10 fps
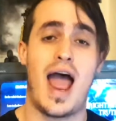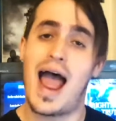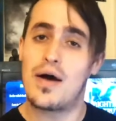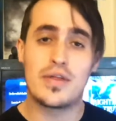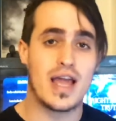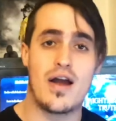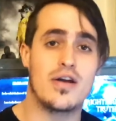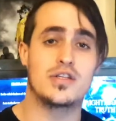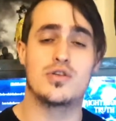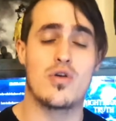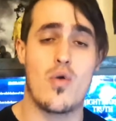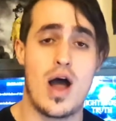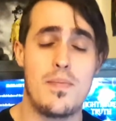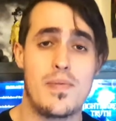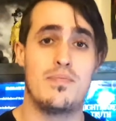how the character grew
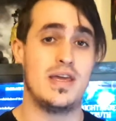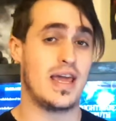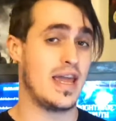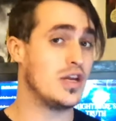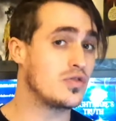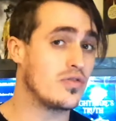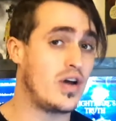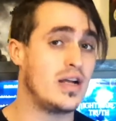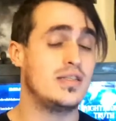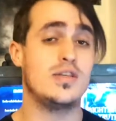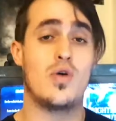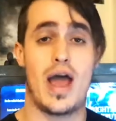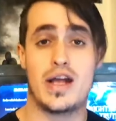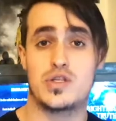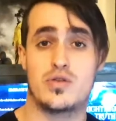up, be they introverted or
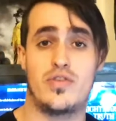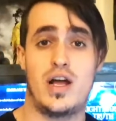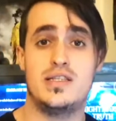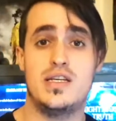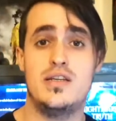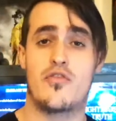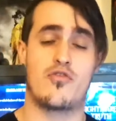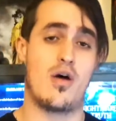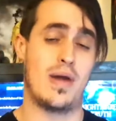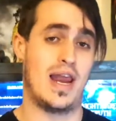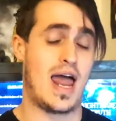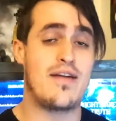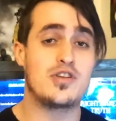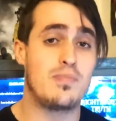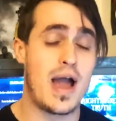extroverted, from a
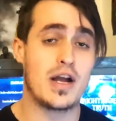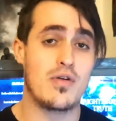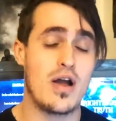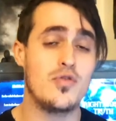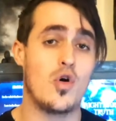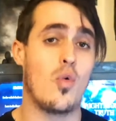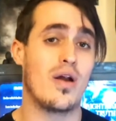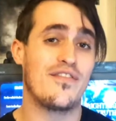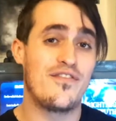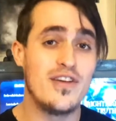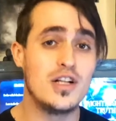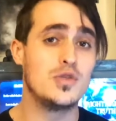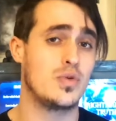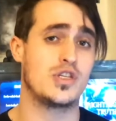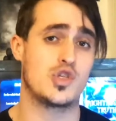lavish background or one
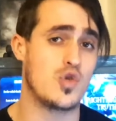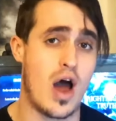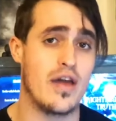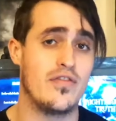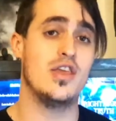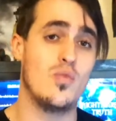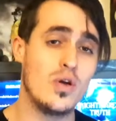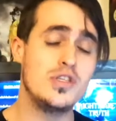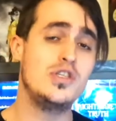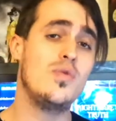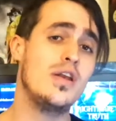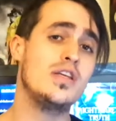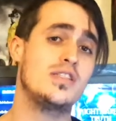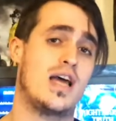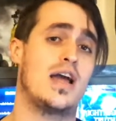filled with strife, once you
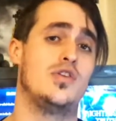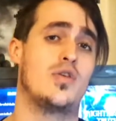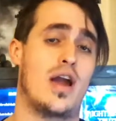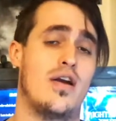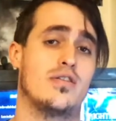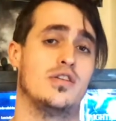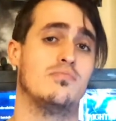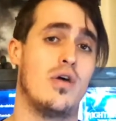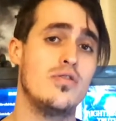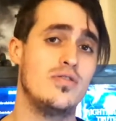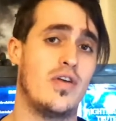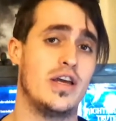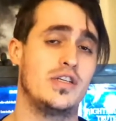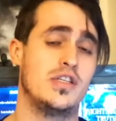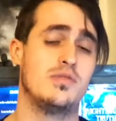understand your character's
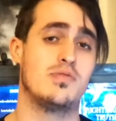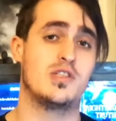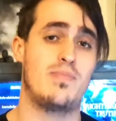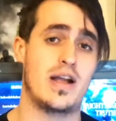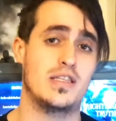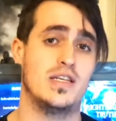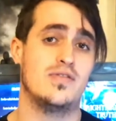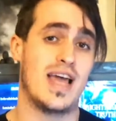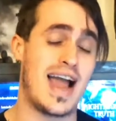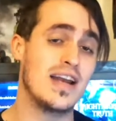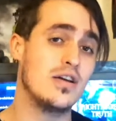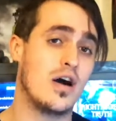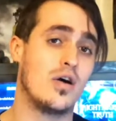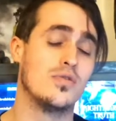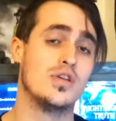motivations, perspectives, and
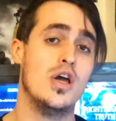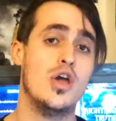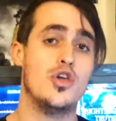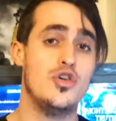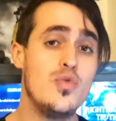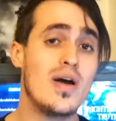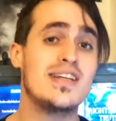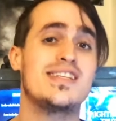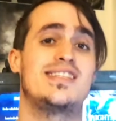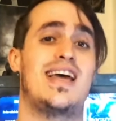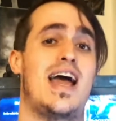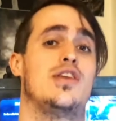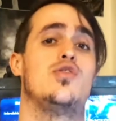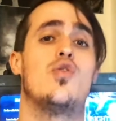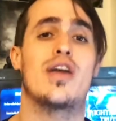goals, you
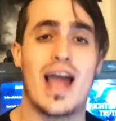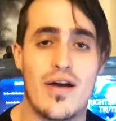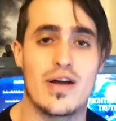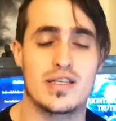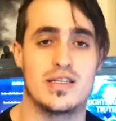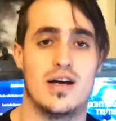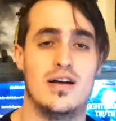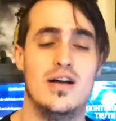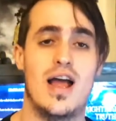understand your character.